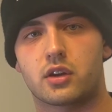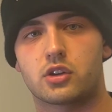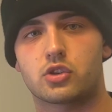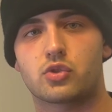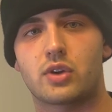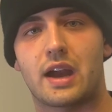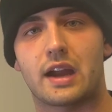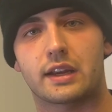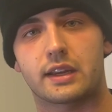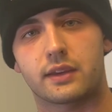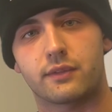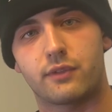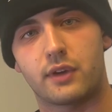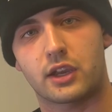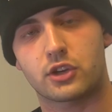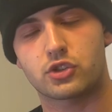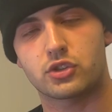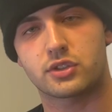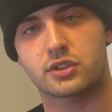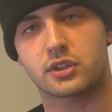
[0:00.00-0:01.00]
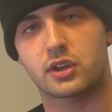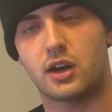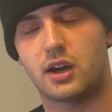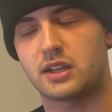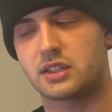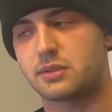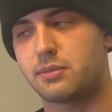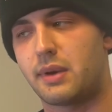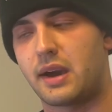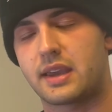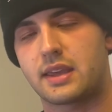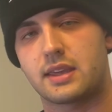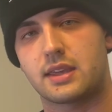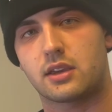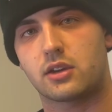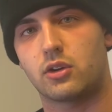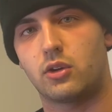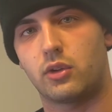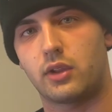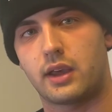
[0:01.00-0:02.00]
tract infections caused by E.
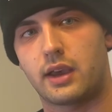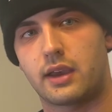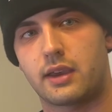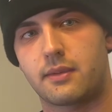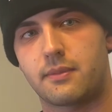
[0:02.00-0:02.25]
coli.